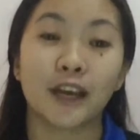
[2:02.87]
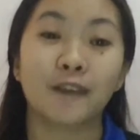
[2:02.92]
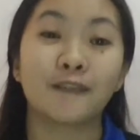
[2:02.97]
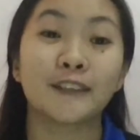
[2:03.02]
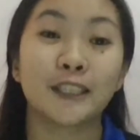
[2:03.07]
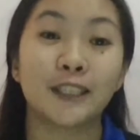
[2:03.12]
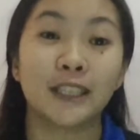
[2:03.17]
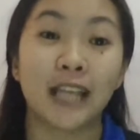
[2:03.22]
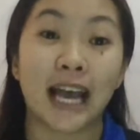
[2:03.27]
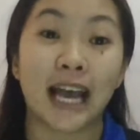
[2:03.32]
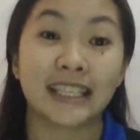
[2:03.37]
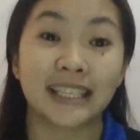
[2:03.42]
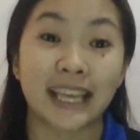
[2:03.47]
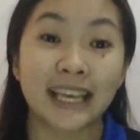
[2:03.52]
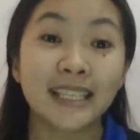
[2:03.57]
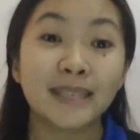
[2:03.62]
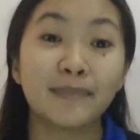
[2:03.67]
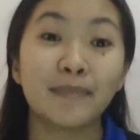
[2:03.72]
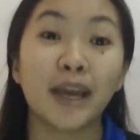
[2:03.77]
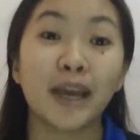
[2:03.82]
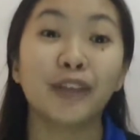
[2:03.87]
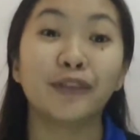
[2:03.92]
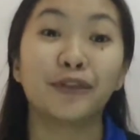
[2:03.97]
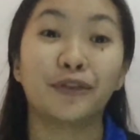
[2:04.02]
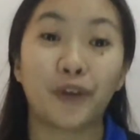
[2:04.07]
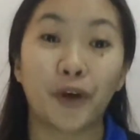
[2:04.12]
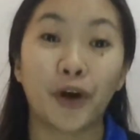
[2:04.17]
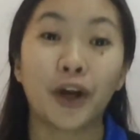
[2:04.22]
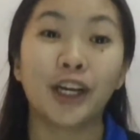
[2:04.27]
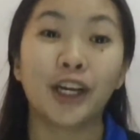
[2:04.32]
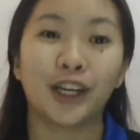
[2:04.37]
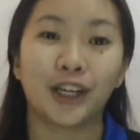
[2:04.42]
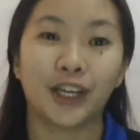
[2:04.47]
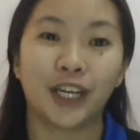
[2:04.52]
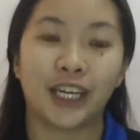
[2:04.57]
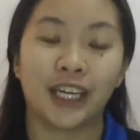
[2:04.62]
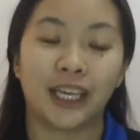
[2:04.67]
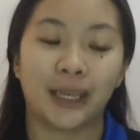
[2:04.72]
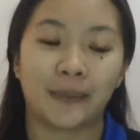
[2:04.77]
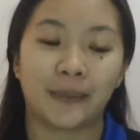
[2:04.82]
of assessment for
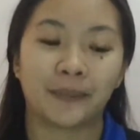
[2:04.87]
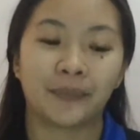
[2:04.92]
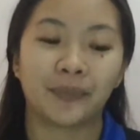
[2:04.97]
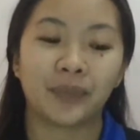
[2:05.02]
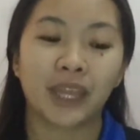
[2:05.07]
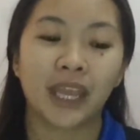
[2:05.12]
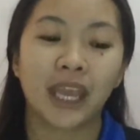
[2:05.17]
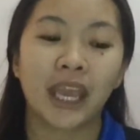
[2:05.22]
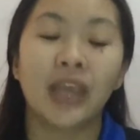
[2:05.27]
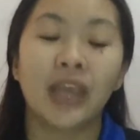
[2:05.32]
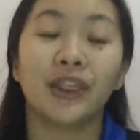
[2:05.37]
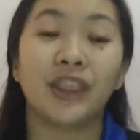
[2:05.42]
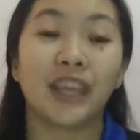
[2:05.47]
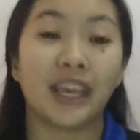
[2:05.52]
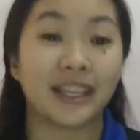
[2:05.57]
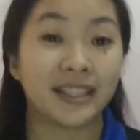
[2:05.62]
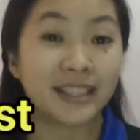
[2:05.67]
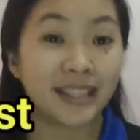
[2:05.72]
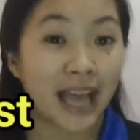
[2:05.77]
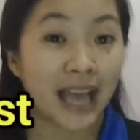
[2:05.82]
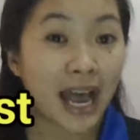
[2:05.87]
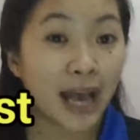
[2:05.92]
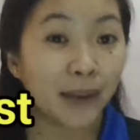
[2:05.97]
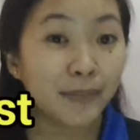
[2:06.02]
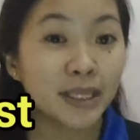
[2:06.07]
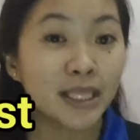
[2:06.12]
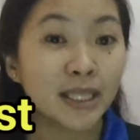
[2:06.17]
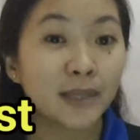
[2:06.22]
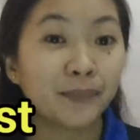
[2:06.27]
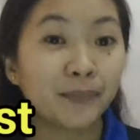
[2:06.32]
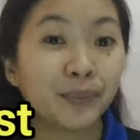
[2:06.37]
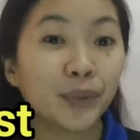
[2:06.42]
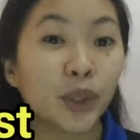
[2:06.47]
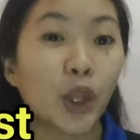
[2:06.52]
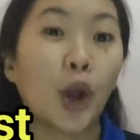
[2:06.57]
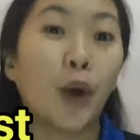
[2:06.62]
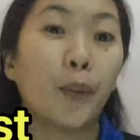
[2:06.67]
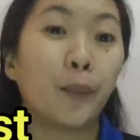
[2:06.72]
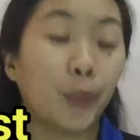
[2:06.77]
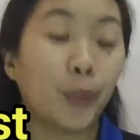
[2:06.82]
learning: the exams,
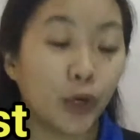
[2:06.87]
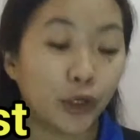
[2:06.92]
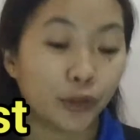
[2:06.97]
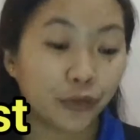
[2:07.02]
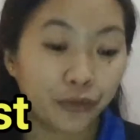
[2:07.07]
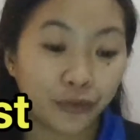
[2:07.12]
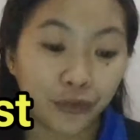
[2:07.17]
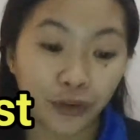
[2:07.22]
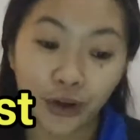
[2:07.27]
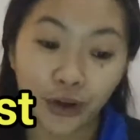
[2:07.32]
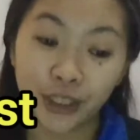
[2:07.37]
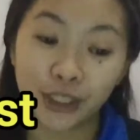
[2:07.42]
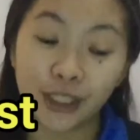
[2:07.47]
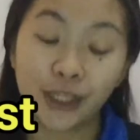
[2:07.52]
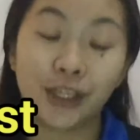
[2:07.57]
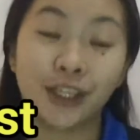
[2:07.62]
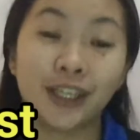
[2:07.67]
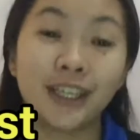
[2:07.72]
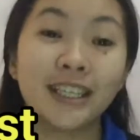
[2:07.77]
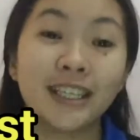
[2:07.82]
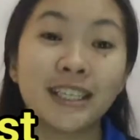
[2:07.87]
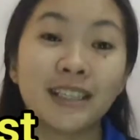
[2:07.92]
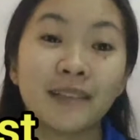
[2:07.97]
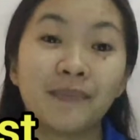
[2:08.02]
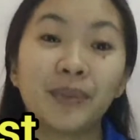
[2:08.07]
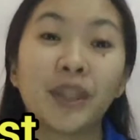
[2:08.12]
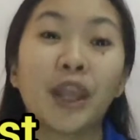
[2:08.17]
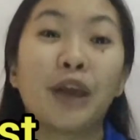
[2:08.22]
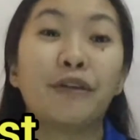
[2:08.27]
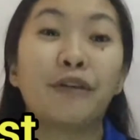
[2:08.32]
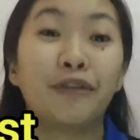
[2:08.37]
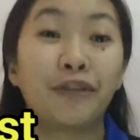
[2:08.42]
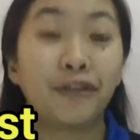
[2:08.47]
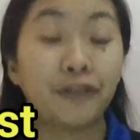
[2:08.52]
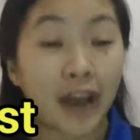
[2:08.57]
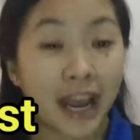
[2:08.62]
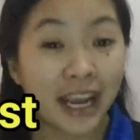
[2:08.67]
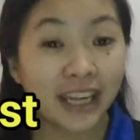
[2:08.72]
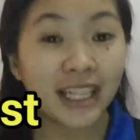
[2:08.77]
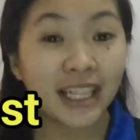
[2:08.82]
portfolios,
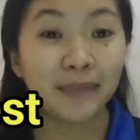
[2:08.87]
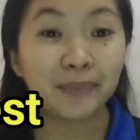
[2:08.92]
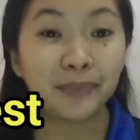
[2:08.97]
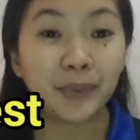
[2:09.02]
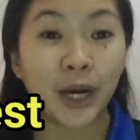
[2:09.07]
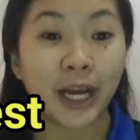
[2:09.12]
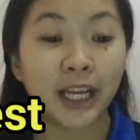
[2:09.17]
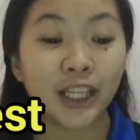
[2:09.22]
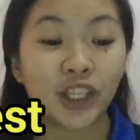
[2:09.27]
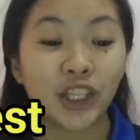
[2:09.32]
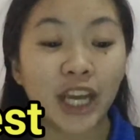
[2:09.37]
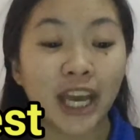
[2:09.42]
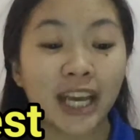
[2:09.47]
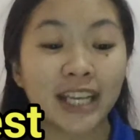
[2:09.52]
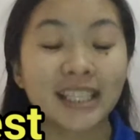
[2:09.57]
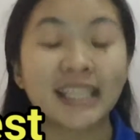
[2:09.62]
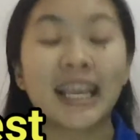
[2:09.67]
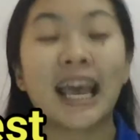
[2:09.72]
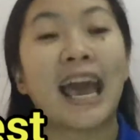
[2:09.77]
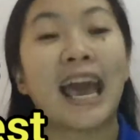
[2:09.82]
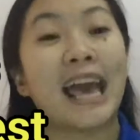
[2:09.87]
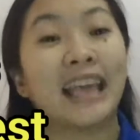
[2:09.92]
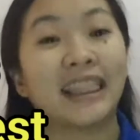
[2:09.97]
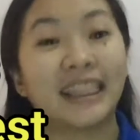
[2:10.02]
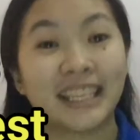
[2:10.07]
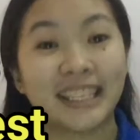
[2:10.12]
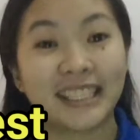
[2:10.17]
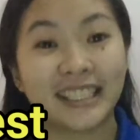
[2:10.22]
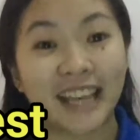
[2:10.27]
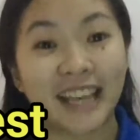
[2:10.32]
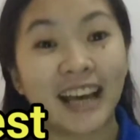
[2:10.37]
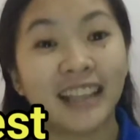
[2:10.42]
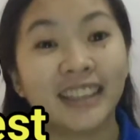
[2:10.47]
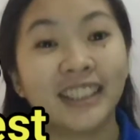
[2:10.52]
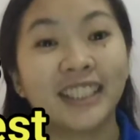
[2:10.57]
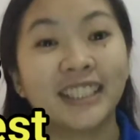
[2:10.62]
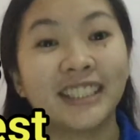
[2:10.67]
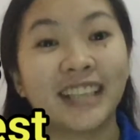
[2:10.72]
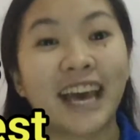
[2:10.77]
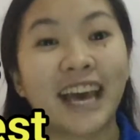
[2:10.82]
final projects, and the
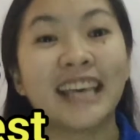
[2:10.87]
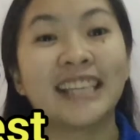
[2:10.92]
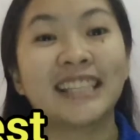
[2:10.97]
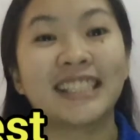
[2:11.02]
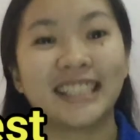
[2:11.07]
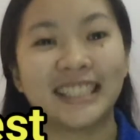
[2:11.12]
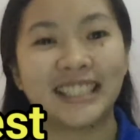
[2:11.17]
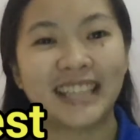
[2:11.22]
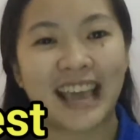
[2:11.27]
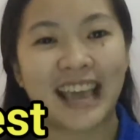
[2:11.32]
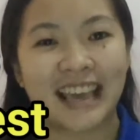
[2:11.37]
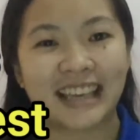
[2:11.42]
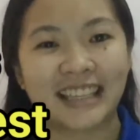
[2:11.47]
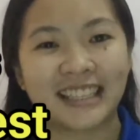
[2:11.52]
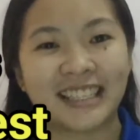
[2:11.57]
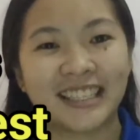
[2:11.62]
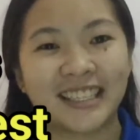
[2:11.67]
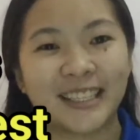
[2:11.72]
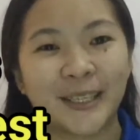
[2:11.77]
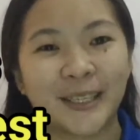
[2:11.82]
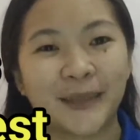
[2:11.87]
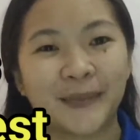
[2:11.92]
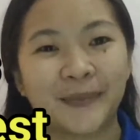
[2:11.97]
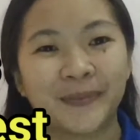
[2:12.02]
standardized tests.